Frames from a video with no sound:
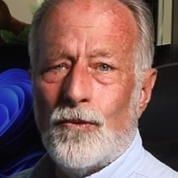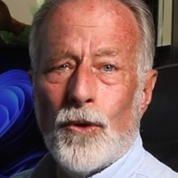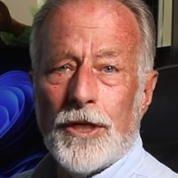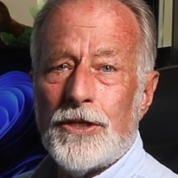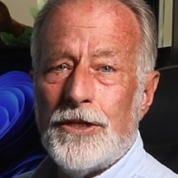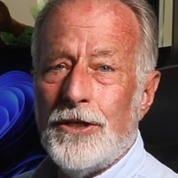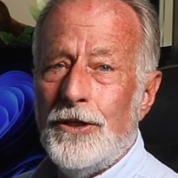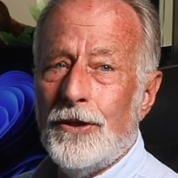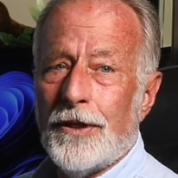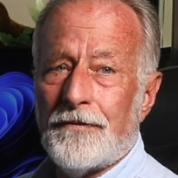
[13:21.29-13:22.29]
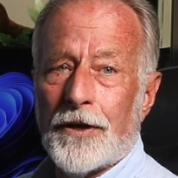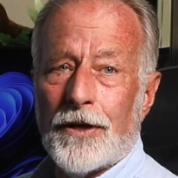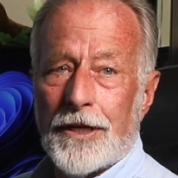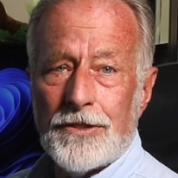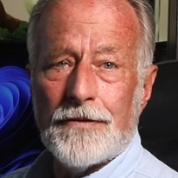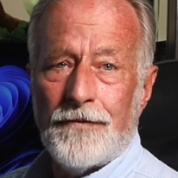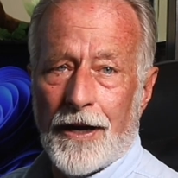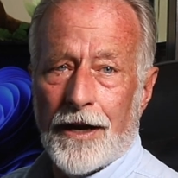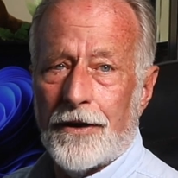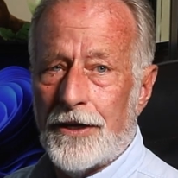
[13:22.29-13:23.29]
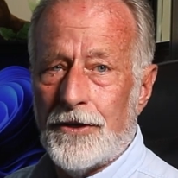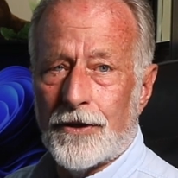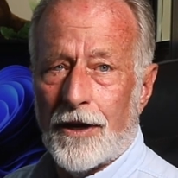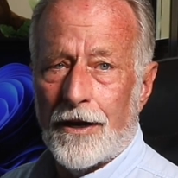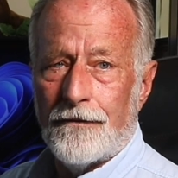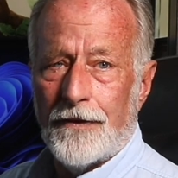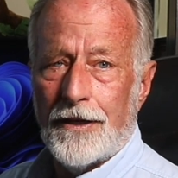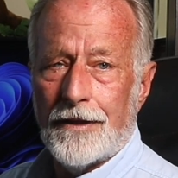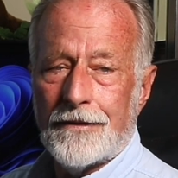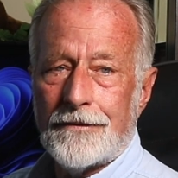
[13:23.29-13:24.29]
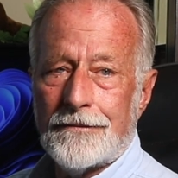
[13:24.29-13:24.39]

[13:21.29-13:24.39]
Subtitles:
What should you do if there is a fire in your RV?